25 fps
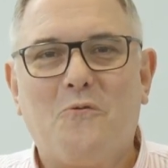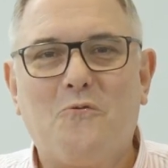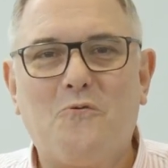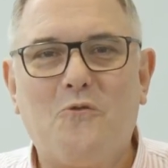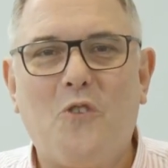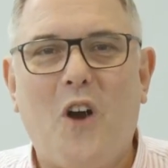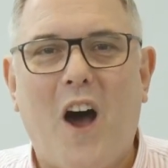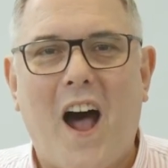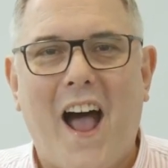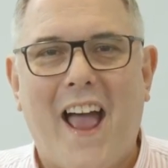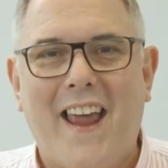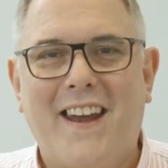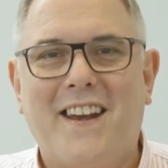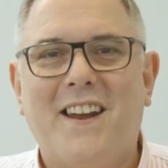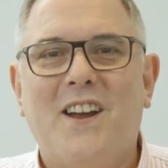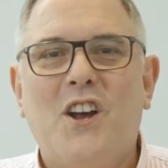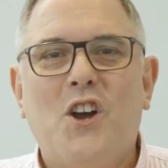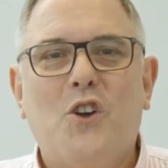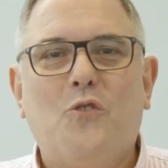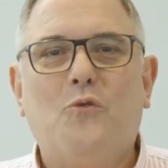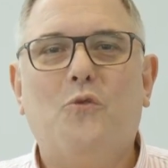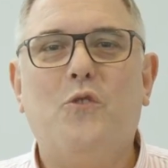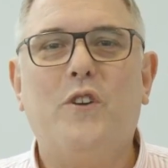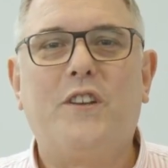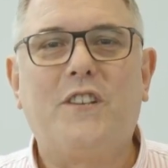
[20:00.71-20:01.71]
right,
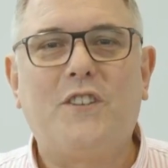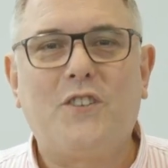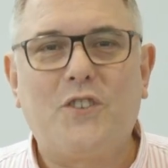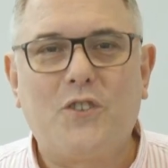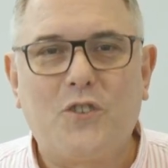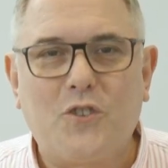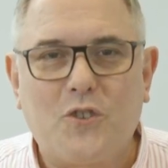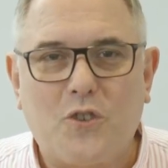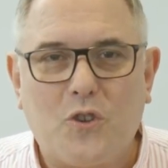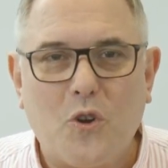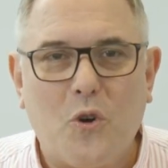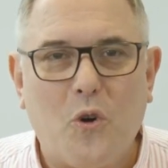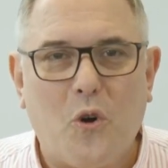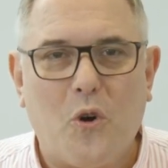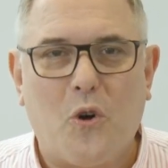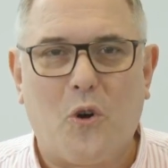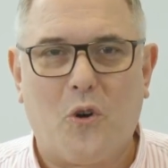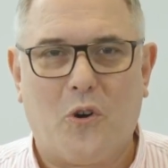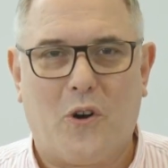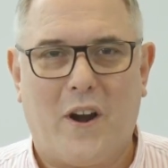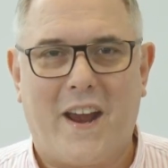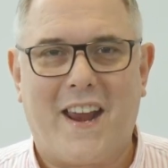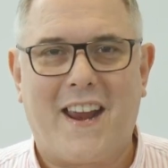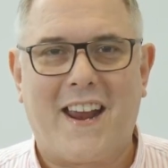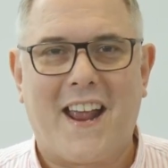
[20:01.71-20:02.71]

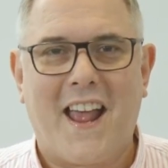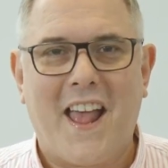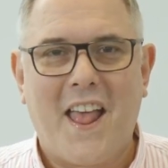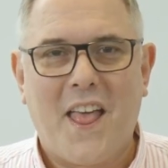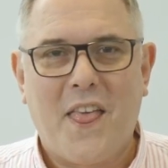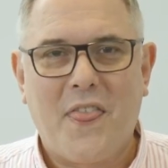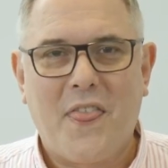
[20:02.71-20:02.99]
restoring